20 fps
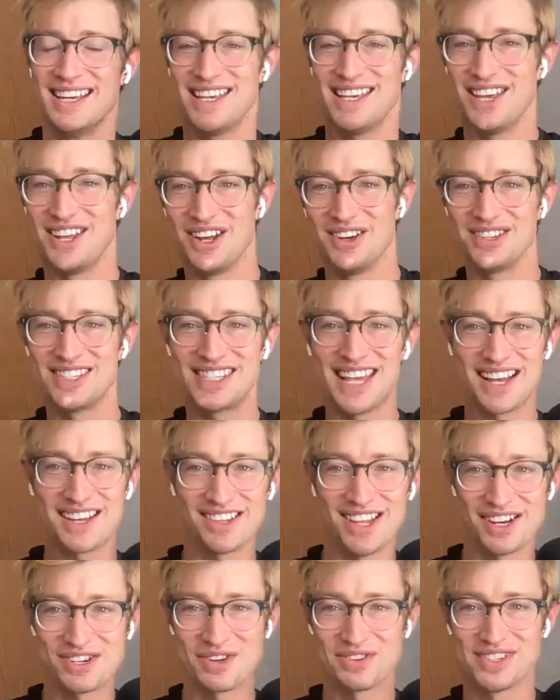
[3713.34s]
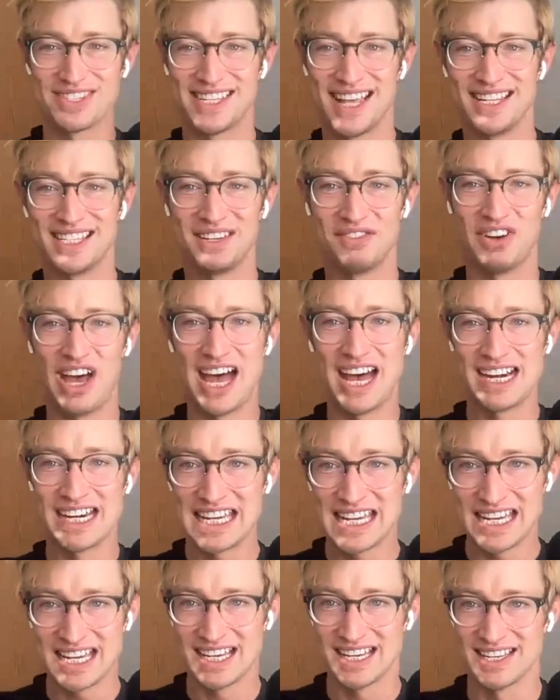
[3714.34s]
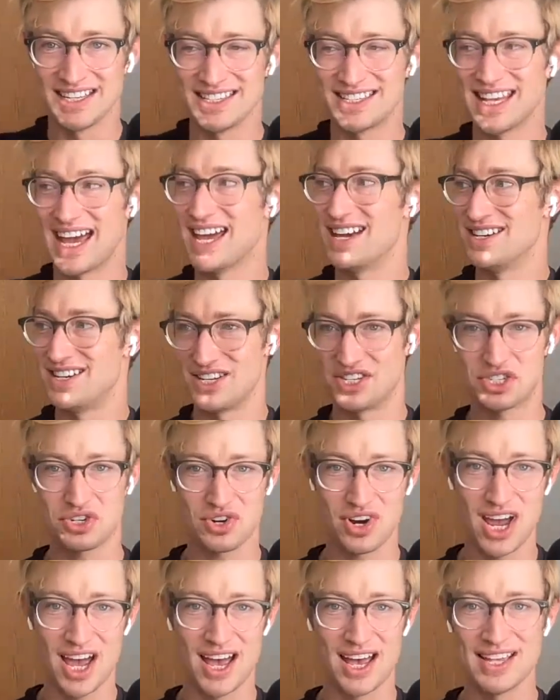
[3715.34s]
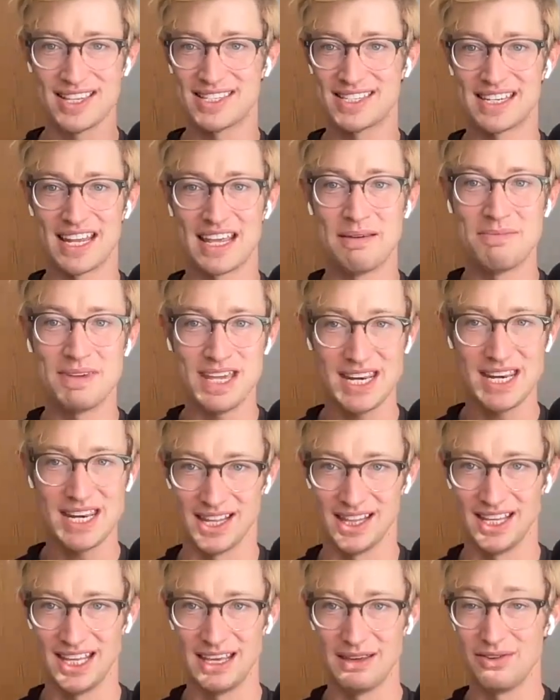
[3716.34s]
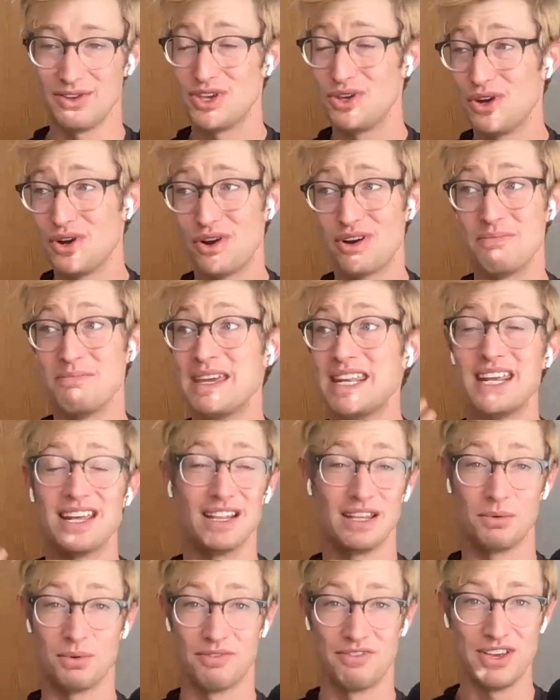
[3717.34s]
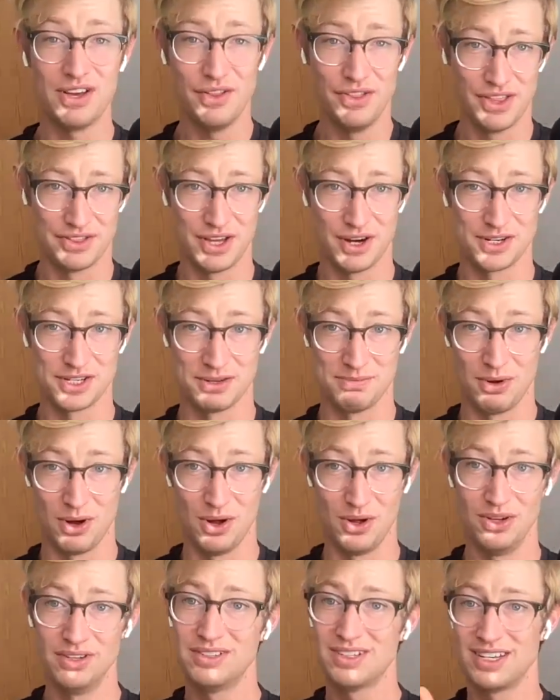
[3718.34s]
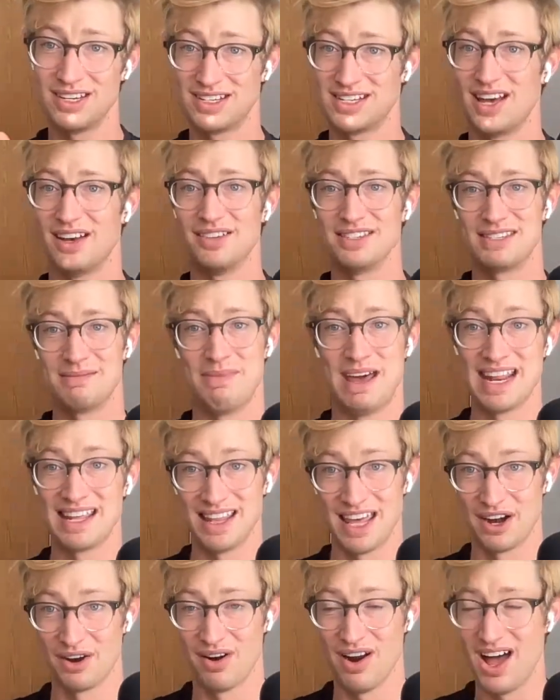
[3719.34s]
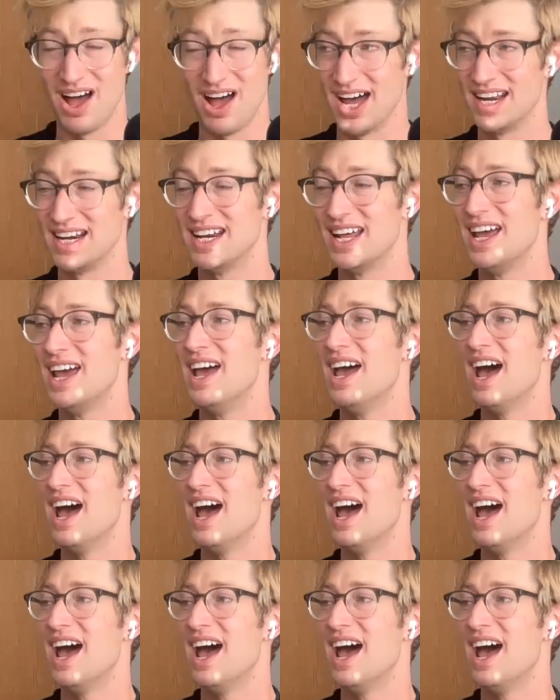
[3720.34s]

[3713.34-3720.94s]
you know, psychological sense of unease and distrust immediately. You don't immediately reveal that there's a mole. You tell mm-hmm. somebody later on.